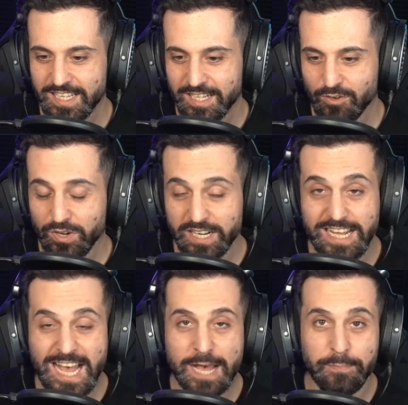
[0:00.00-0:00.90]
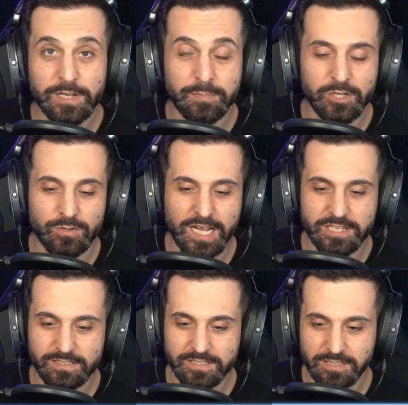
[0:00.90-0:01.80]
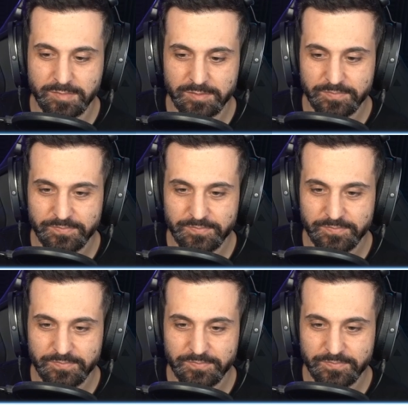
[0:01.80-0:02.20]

What an epic mirror match, ladies and gentlemen.